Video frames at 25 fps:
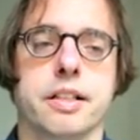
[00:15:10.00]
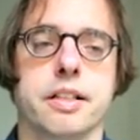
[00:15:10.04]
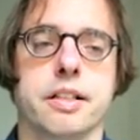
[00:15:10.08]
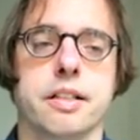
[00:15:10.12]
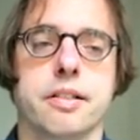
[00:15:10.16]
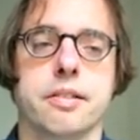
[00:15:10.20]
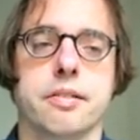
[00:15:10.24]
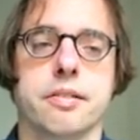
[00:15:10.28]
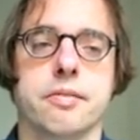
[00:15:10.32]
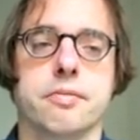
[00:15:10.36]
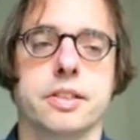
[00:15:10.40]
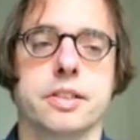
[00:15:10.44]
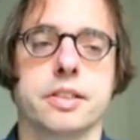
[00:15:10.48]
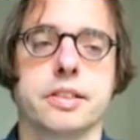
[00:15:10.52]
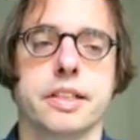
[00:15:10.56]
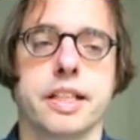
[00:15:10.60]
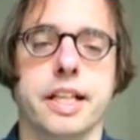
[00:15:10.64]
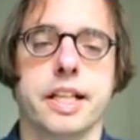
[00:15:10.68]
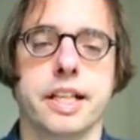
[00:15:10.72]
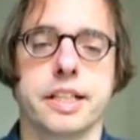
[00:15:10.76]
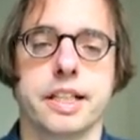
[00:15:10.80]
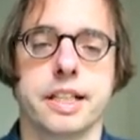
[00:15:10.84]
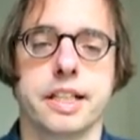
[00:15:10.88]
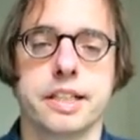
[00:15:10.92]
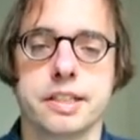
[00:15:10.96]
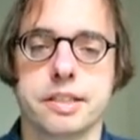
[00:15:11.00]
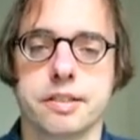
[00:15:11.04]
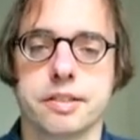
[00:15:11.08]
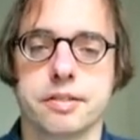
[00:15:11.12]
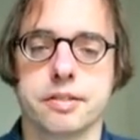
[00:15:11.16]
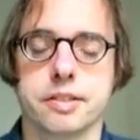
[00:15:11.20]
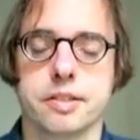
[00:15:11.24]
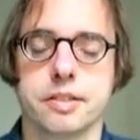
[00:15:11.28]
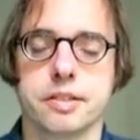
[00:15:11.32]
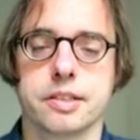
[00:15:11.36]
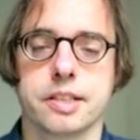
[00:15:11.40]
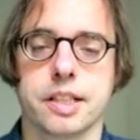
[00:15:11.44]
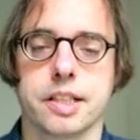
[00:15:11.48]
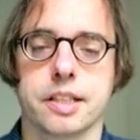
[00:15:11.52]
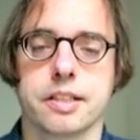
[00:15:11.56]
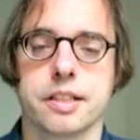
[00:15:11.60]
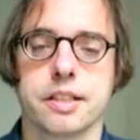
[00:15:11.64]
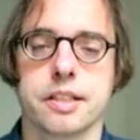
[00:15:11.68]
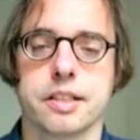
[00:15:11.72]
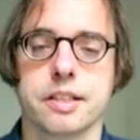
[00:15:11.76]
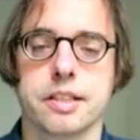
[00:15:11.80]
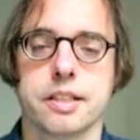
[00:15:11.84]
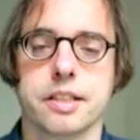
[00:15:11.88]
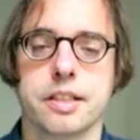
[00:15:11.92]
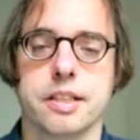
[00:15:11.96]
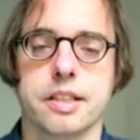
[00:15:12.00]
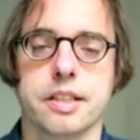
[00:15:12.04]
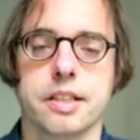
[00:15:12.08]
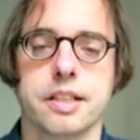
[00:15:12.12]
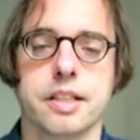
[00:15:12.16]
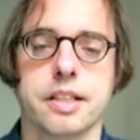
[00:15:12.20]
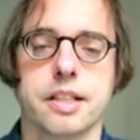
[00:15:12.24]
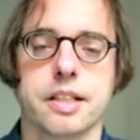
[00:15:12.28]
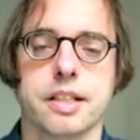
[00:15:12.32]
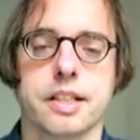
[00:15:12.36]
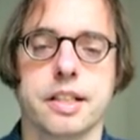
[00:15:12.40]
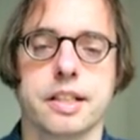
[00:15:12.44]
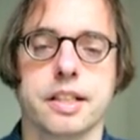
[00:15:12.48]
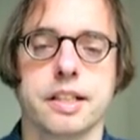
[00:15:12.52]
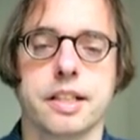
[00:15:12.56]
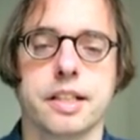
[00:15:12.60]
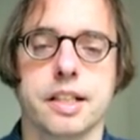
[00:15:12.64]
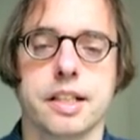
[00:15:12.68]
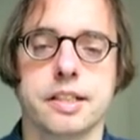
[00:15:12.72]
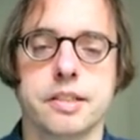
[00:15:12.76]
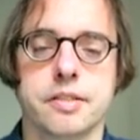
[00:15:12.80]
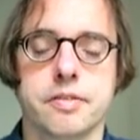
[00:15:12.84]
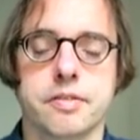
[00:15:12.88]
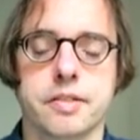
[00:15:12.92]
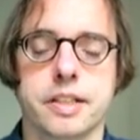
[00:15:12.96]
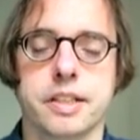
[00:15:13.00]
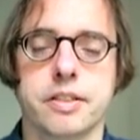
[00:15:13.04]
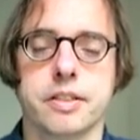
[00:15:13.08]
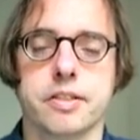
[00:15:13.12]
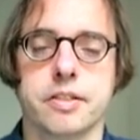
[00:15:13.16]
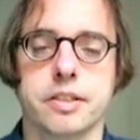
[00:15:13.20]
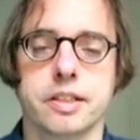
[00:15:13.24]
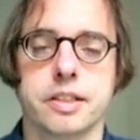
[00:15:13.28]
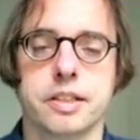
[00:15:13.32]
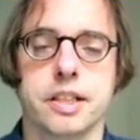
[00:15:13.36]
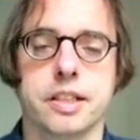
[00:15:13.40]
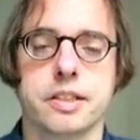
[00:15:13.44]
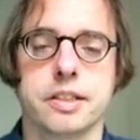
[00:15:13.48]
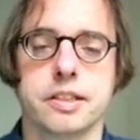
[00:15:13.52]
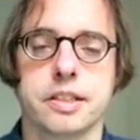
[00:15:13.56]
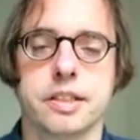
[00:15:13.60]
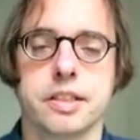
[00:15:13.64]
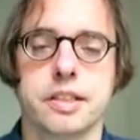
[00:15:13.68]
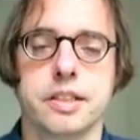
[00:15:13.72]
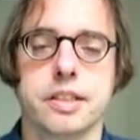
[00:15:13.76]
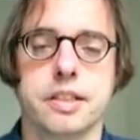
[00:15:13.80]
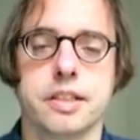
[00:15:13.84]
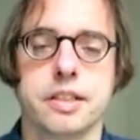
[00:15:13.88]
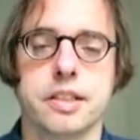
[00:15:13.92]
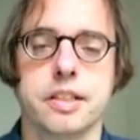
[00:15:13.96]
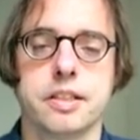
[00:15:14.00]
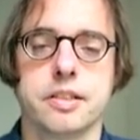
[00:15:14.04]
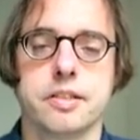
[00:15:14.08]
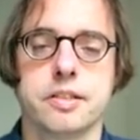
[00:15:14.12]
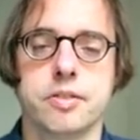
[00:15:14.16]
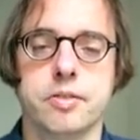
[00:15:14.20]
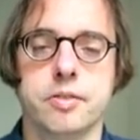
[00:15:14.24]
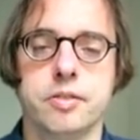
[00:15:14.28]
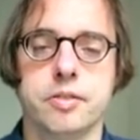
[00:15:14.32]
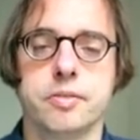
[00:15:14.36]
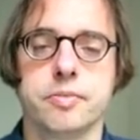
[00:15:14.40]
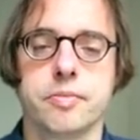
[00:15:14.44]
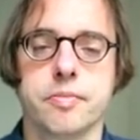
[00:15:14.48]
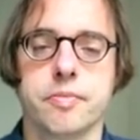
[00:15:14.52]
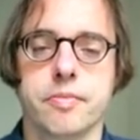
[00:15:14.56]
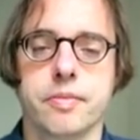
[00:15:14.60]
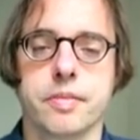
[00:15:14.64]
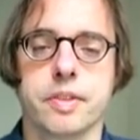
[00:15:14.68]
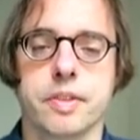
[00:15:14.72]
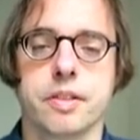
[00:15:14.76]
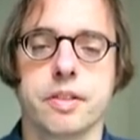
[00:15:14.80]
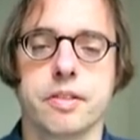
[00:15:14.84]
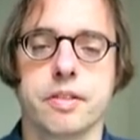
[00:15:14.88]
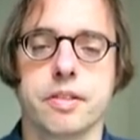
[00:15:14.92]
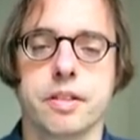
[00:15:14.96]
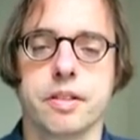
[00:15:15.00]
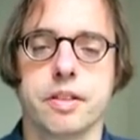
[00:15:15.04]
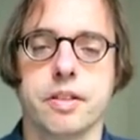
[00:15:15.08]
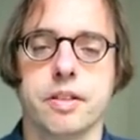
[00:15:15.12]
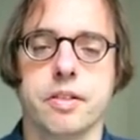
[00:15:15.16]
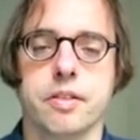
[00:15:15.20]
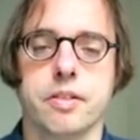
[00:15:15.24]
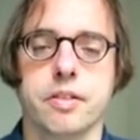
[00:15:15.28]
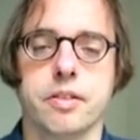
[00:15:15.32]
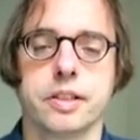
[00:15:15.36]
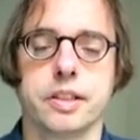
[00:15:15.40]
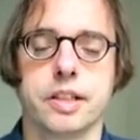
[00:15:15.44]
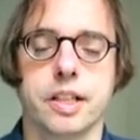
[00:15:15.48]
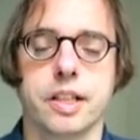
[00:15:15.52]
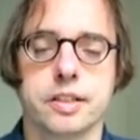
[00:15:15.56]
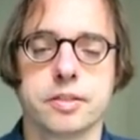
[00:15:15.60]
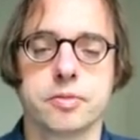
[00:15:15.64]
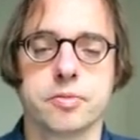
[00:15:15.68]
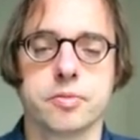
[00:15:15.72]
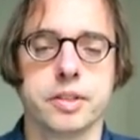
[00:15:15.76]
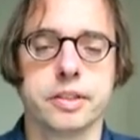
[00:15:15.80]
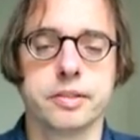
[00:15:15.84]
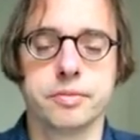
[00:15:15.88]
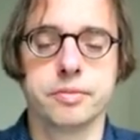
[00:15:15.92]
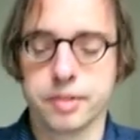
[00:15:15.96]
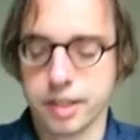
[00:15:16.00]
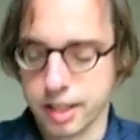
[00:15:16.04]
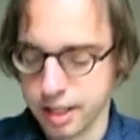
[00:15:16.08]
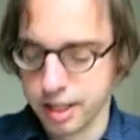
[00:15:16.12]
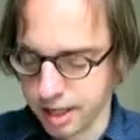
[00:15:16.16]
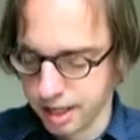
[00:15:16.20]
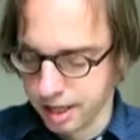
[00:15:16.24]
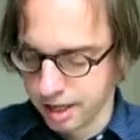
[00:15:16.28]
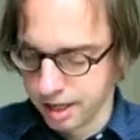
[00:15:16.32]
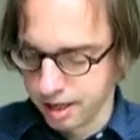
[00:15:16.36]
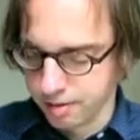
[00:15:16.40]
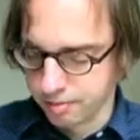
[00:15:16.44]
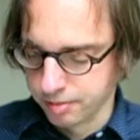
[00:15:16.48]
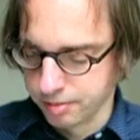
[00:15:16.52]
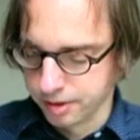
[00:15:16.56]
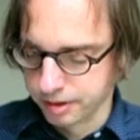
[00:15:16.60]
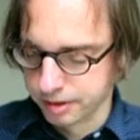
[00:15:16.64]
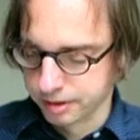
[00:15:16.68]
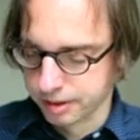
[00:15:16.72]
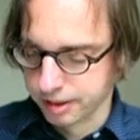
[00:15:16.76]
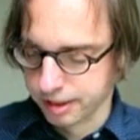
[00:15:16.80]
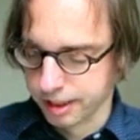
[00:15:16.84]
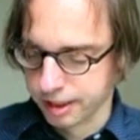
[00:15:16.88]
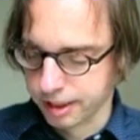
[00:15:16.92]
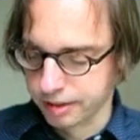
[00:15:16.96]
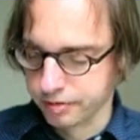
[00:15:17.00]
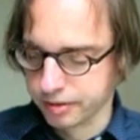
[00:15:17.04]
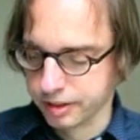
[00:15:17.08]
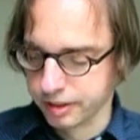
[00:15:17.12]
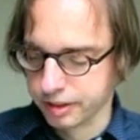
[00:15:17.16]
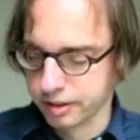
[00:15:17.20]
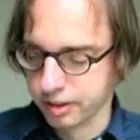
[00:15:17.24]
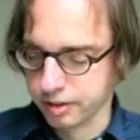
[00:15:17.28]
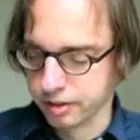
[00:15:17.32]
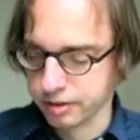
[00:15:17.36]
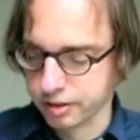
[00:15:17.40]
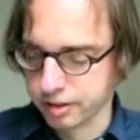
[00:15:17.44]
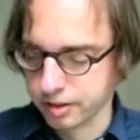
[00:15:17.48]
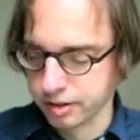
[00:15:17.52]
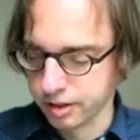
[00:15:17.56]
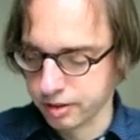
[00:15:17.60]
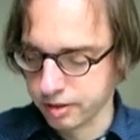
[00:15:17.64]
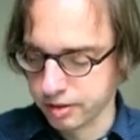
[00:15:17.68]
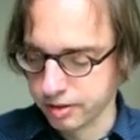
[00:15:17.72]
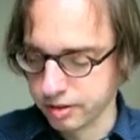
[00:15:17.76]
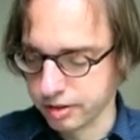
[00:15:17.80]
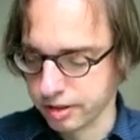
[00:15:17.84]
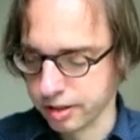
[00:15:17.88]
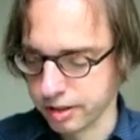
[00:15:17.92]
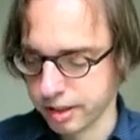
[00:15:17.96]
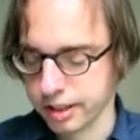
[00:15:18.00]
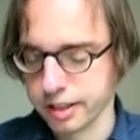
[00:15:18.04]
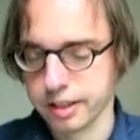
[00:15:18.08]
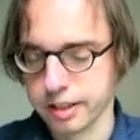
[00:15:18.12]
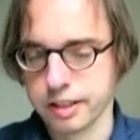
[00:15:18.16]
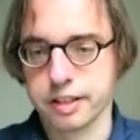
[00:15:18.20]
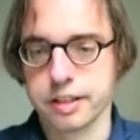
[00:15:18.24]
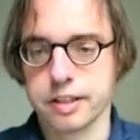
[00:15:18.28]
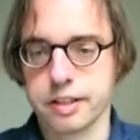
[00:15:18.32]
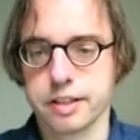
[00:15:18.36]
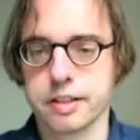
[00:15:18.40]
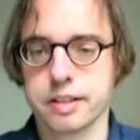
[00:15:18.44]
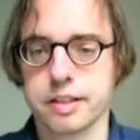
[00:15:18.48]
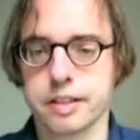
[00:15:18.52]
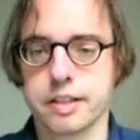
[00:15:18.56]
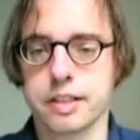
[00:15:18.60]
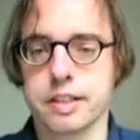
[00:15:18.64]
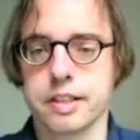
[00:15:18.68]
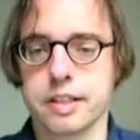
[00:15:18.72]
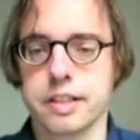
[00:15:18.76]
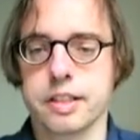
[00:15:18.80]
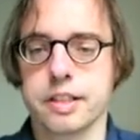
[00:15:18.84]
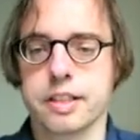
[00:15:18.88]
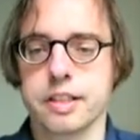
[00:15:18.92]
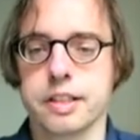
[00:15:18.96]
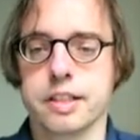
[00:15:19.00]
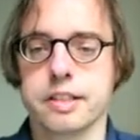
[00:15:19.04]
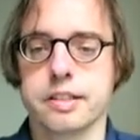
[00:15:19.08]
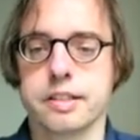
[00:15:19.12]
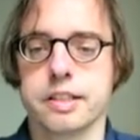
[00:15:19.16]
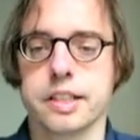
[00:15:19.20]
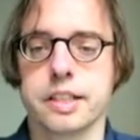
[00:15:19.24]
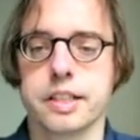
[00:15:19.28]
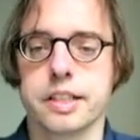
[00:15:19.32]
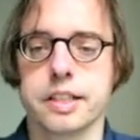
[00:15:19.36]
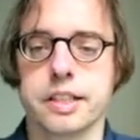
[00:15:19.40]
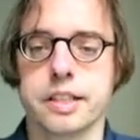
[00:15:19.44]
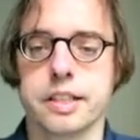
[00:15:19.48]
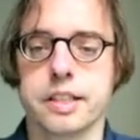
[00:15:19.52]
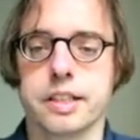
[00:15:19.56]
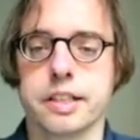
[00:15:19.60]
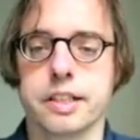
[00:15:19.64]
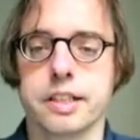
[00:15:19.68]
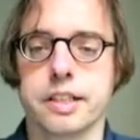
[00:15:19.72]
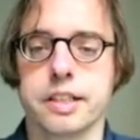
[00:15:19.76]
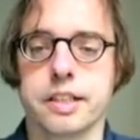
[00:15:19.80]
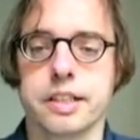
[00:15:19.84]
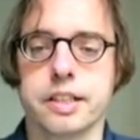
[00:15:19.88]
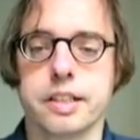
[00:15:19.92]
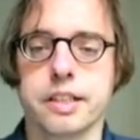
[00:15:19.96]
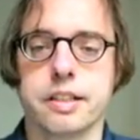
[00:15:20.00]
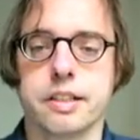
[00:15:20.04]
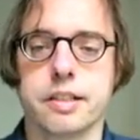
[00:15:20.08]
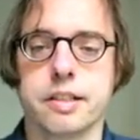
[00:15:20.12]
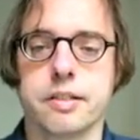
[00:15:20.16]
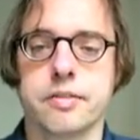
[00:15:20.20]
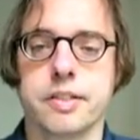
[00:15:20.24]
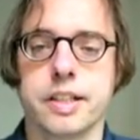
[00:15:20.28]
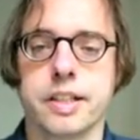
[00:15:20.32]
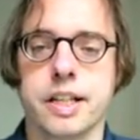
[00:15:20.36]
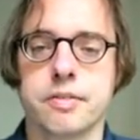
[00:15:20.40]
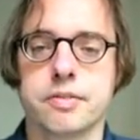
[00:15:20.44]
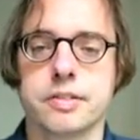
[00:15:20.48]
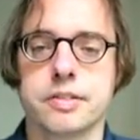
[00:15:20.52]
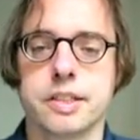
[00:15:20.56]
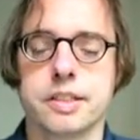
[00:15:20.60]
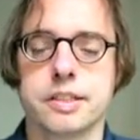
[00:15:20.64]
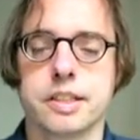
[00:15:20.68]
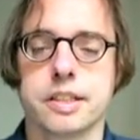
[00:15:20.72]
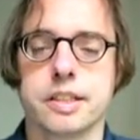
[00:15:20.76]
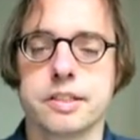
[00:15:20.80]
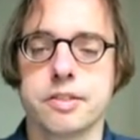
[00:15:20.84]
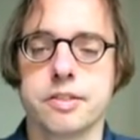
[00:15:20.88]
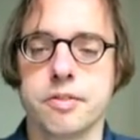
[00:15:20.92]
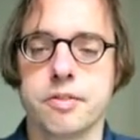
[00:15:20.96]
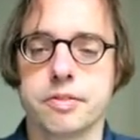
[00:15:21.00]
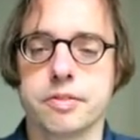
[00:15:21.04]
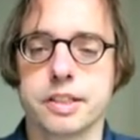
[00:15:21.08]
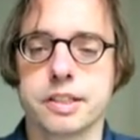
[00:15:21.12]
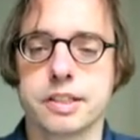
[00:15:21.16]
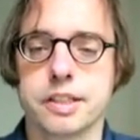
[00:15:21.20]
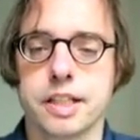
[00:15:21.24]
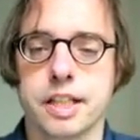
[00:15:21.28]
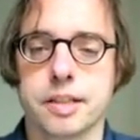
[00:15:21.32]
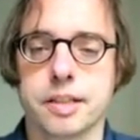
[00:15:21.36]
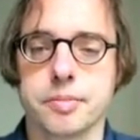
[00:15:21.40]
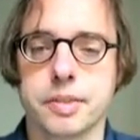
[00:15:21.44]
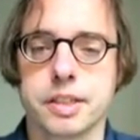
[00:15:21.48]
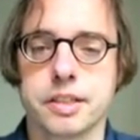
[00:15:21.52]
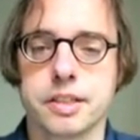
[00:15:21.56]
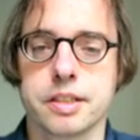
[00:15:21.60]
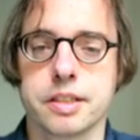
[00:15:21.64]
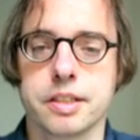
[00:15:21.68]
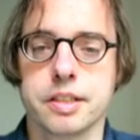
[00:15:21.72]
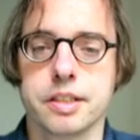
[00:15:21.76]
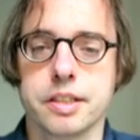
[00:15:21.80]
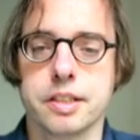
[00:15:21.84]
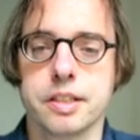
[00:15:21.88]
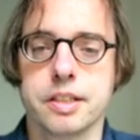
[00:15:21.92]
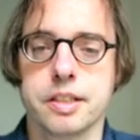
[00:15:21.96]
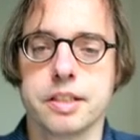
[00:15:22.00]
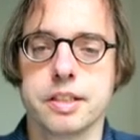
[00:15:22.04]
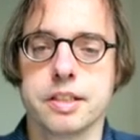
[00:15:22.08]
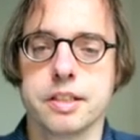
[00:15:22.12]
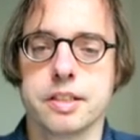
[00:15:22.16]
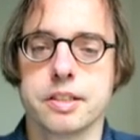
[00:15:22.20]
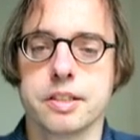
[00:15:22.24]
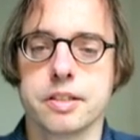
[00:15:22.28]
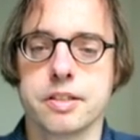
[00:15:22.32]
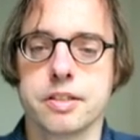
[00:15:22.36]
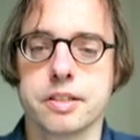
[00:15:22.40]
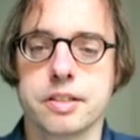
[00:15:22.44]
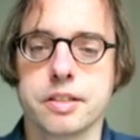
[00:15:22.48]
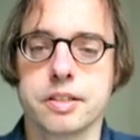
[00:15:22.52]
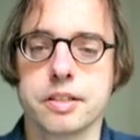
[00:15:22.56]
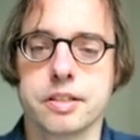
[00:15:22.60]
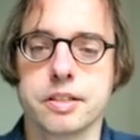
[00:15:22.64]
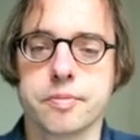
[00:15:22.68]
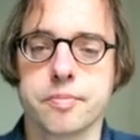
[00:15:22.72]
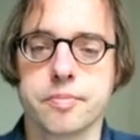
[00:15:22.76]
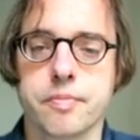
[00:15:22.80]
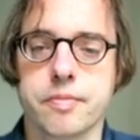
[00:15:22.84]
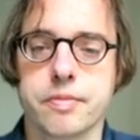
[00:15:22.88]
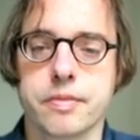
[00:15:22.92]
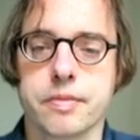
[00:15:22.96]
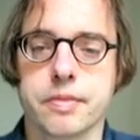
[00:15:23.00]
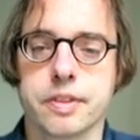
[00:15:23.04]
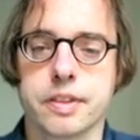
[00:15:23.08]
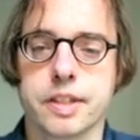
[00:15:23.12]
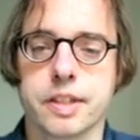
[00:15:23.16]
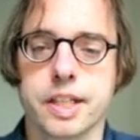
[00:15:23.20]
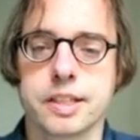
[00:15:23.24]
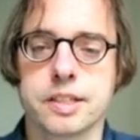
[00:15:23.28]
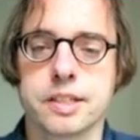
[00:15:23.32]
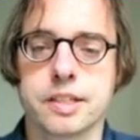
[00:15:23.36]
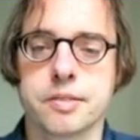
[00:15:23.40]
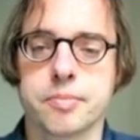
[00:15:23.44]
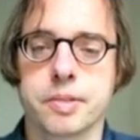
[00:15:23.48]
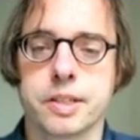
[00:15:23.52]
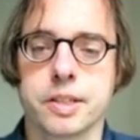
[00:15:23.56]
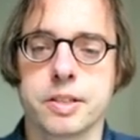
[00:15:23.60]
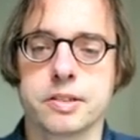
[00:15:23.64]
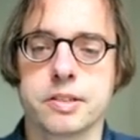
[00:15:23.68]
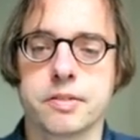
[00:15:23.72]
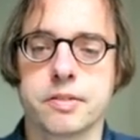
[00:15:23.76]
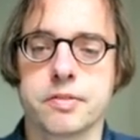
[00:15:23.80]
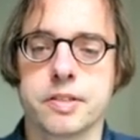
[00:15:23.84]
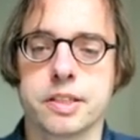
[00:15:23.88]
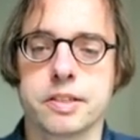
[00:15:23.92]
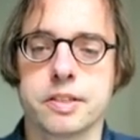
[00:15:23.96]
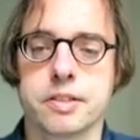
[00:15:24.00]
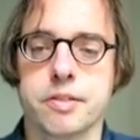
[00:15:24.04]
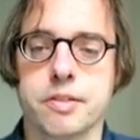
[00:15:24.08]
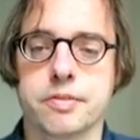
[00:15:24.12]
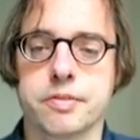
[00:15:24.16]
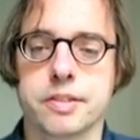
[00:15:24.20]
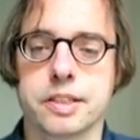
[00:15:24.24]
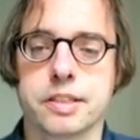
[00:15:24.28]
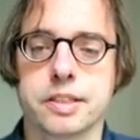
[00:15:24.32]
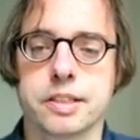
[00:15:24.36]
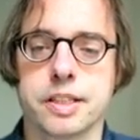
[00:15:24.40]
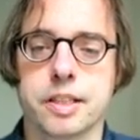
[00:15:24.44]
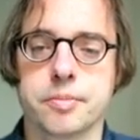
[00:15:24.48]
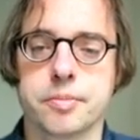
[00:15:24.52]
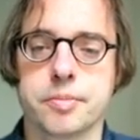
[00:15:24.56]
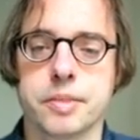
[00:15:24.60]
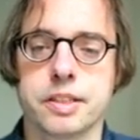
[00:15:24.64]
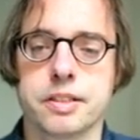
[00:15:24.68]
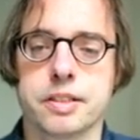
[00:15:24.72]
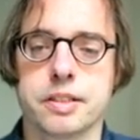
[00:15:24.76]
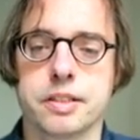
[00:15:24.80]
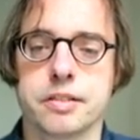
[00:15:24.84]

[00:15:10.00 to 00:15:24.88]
what k is, so it's either in class 3 or in class 2 or in class 1. But if we don't know if we have just a soft assignment, so this is because of the soft assignment,